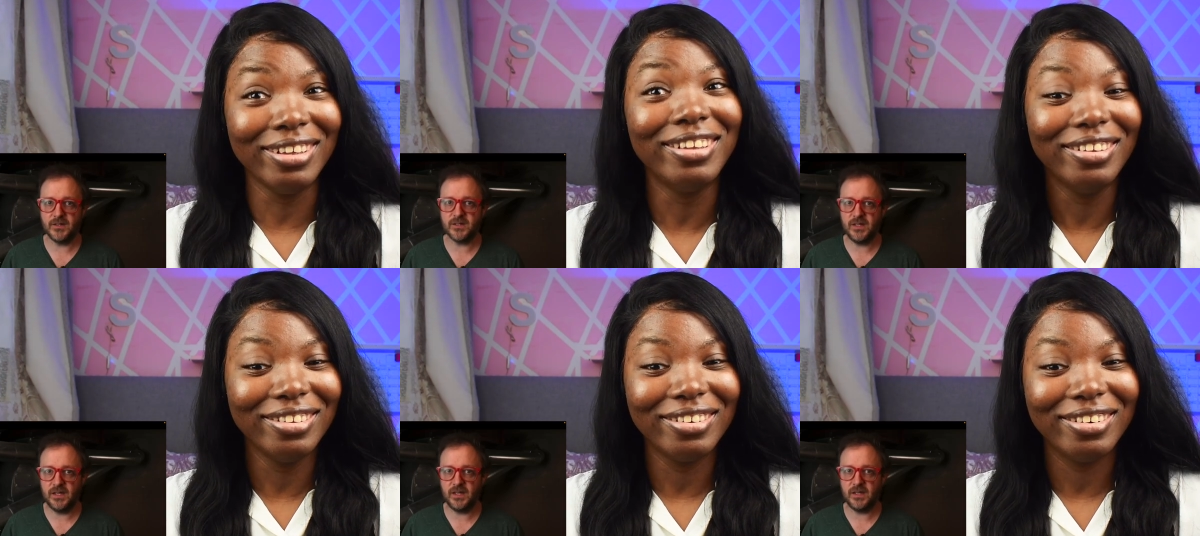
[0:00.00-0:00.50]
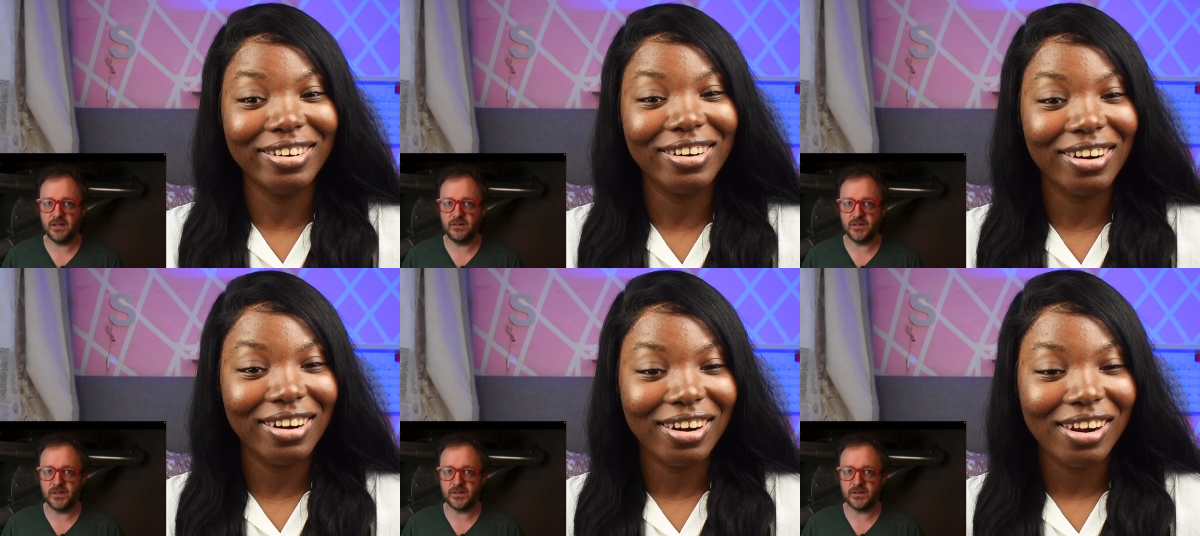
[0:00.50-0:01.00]
Speaker 1: is the air
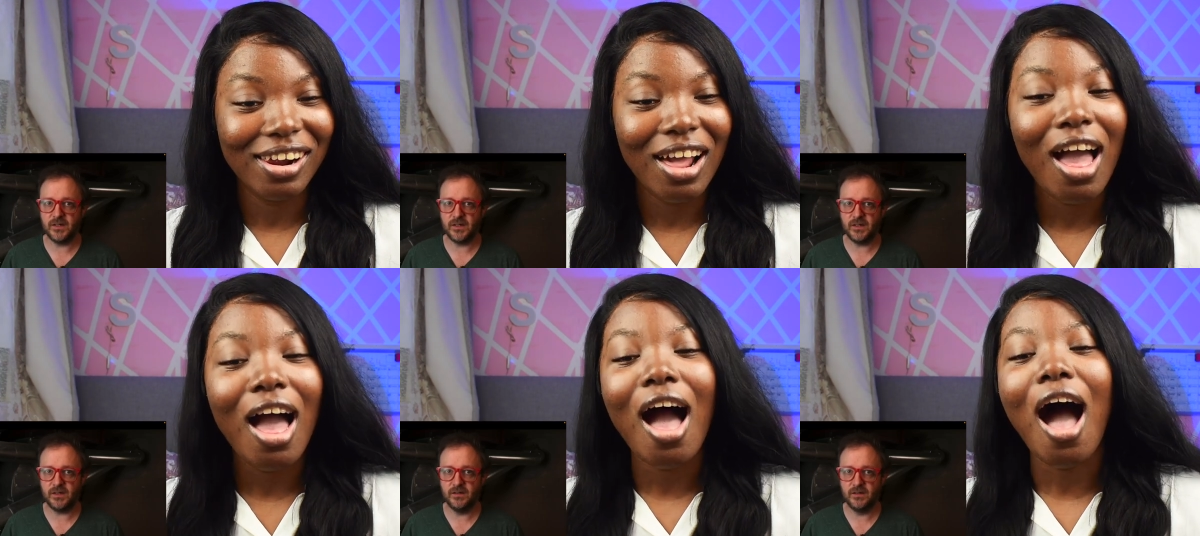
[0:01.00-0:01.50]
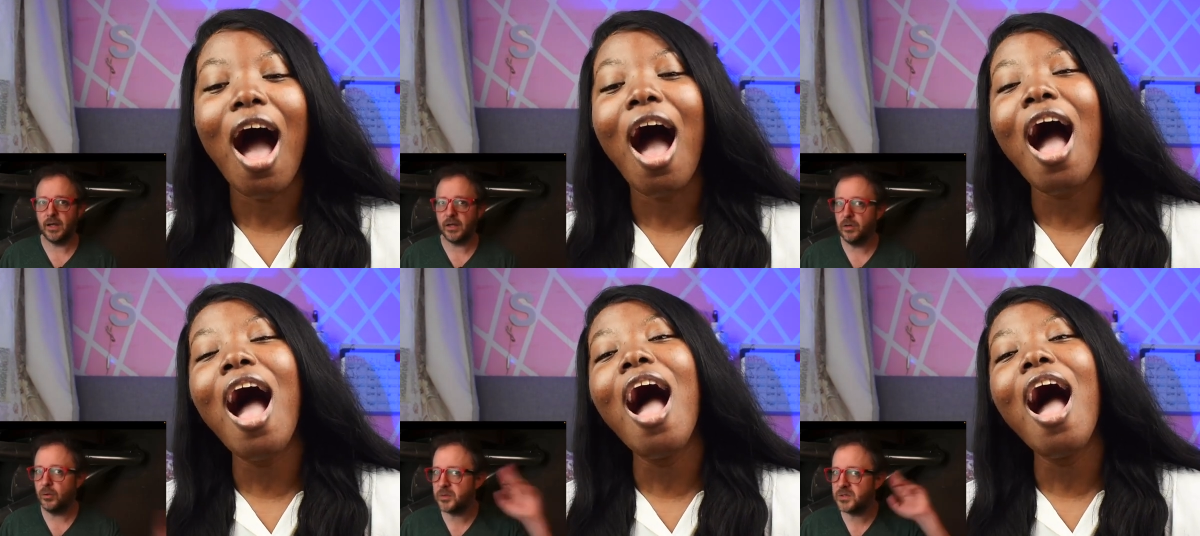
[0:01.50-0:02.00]
conditioning. I
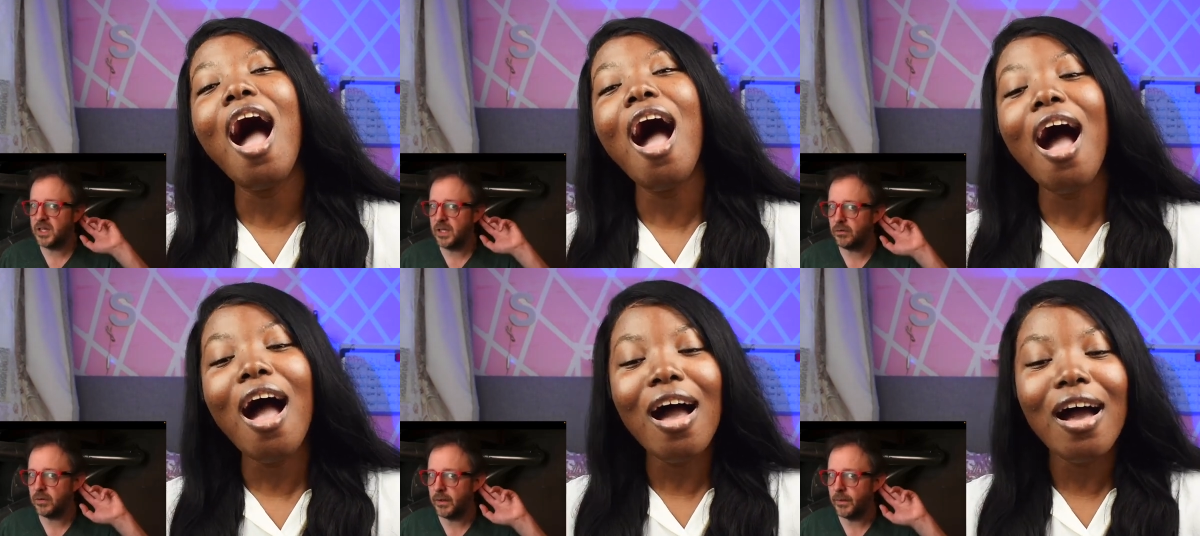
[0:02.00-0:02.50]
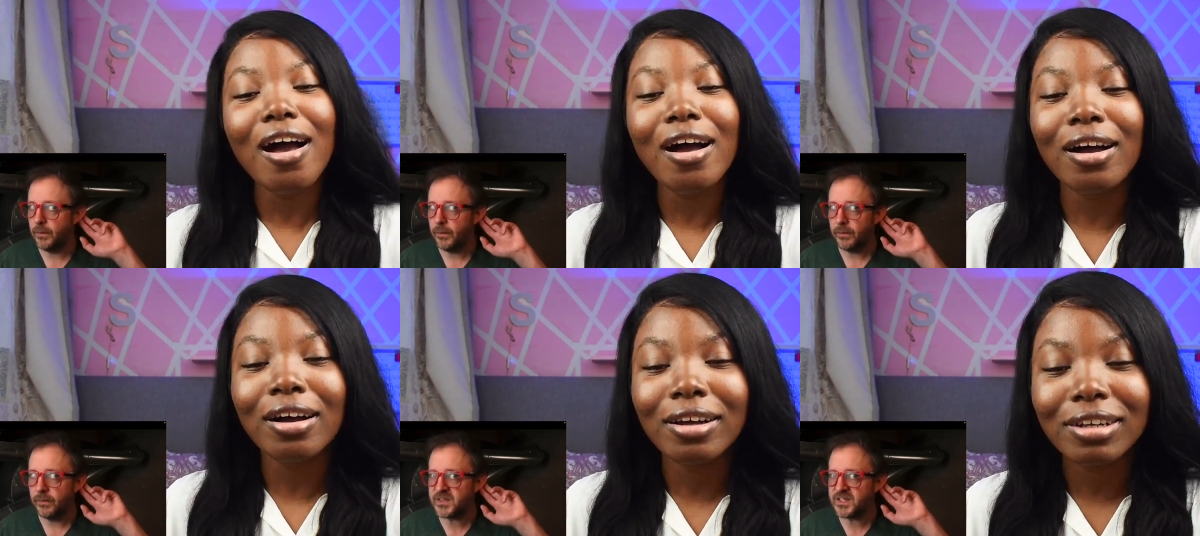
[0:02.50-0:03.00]
ah.
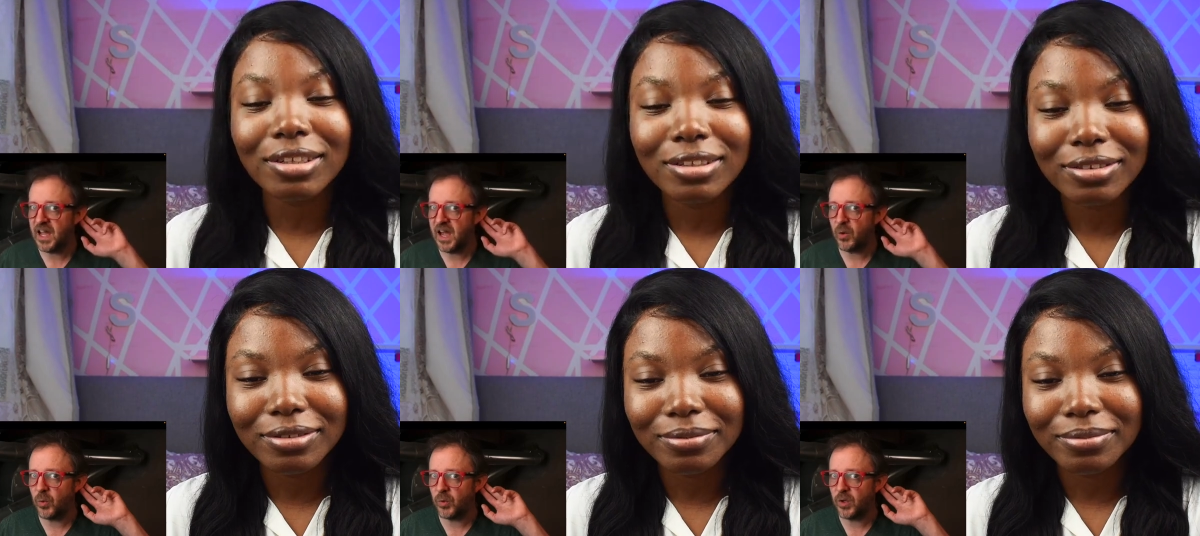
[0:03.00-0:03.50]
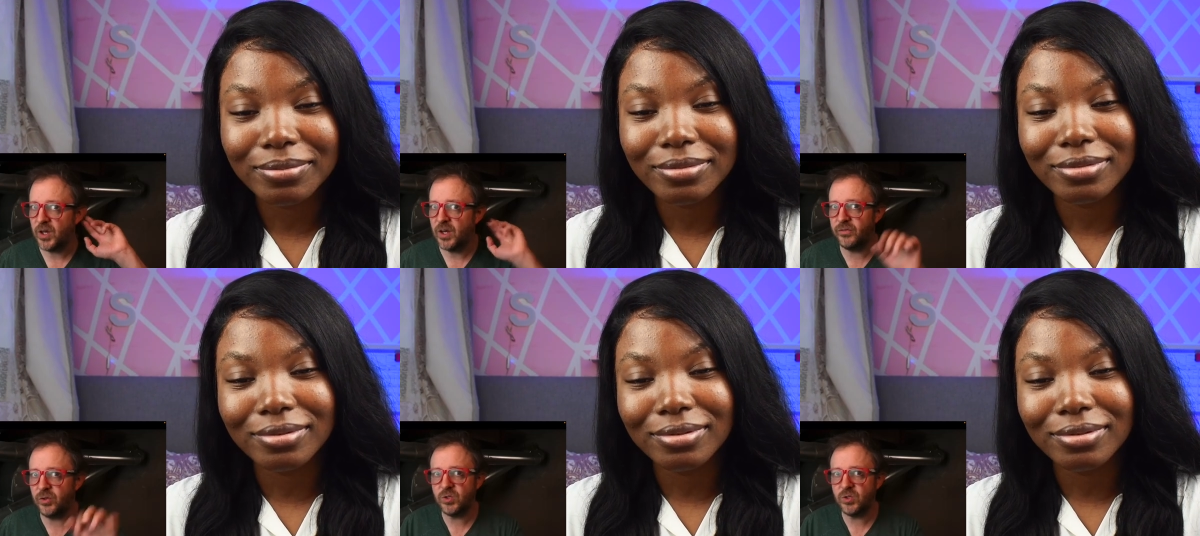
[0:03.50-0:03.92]
can hear it, the sound of